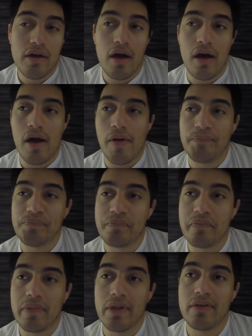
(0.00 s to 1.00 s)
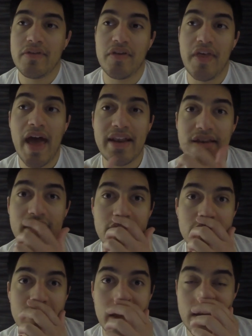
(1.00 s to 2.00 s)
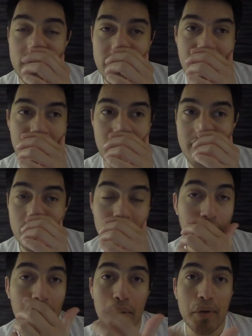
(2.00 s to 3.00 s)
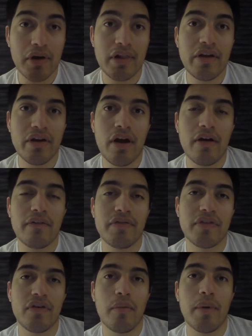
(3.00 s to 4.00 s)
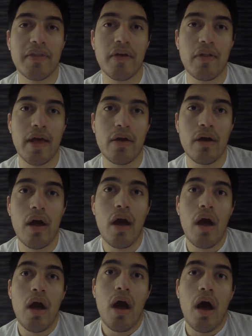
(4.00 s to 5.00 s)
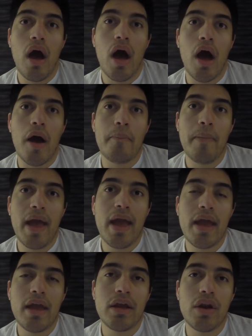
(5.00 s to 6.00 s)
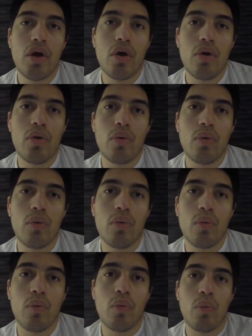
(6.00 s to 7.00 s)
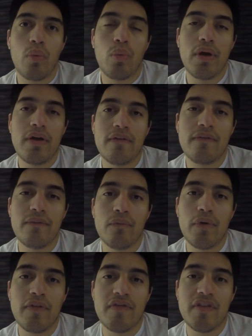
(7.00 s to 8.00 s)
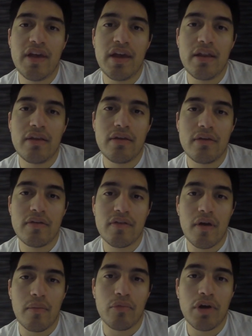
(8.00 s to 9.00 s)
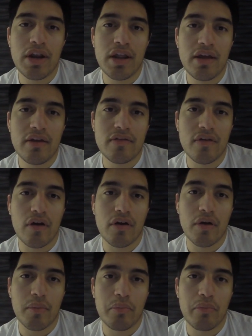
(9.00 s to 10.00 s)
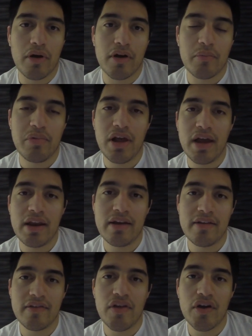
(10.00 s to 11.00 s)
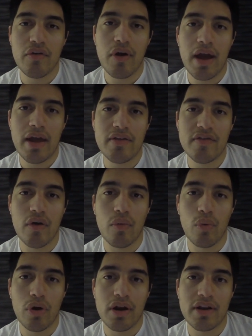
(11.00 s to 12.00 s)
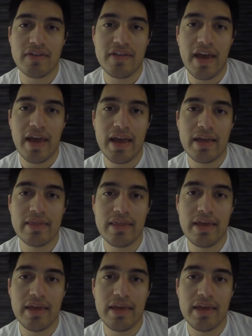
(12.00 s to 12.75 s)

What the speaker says: So that, they did that, and then while they were clearing off the tarmac, they were like, hey, we've seen some readings on our plane. It doesn't look great, so we're going to take